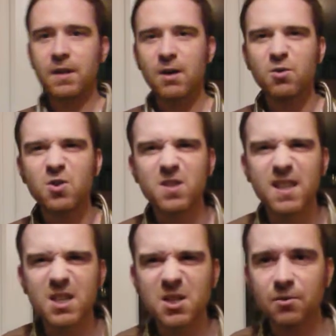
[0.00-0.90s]
How good does
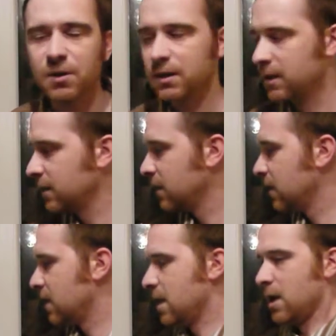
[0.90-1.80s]
that sound?
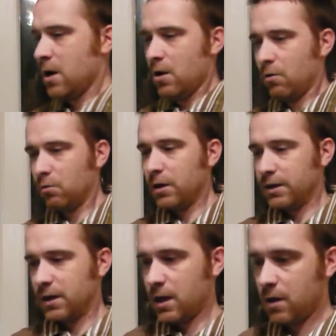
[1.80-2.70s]

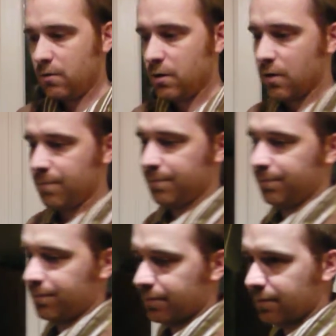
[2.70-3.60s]
Right, well,
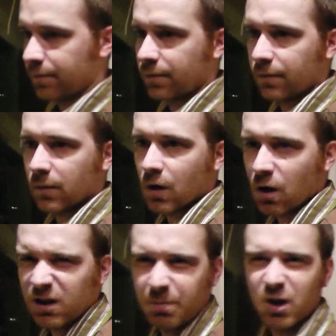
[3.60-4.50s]

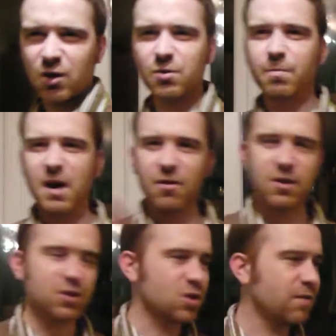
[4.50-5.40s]
I did pick up some
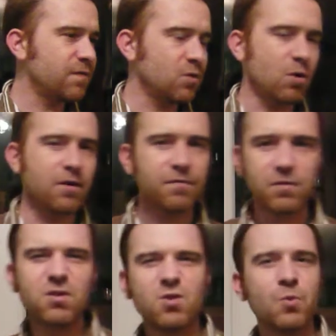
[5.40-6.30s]
Perry and stuff for the
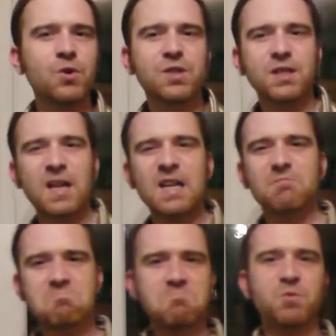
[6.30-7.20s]
wife. You want to see that.
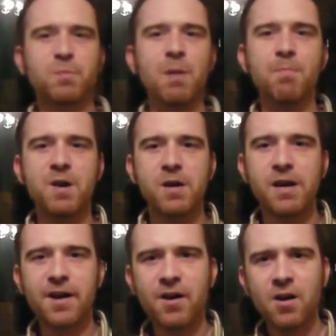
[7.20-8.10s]
It's about beer
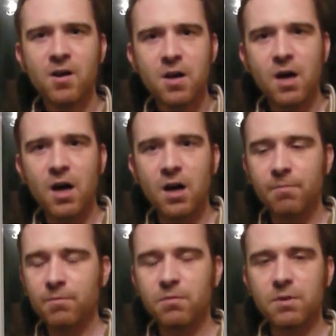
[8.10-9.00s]
here.
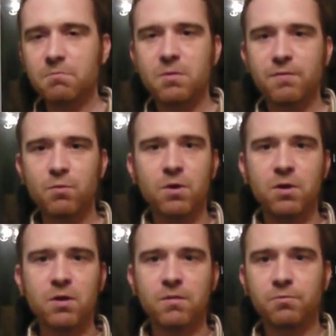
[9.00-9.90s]
If you want
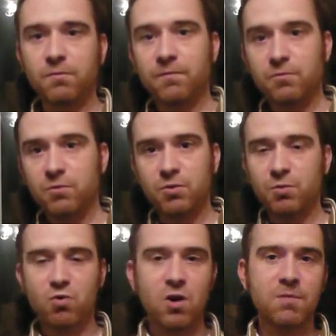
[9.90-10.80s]
to
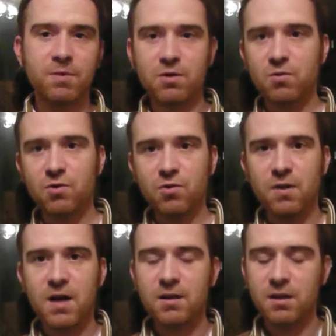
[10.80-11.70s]
subscribe, then you can do
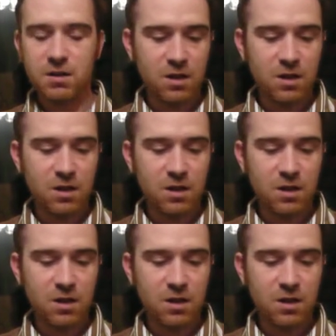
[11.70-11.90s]
that.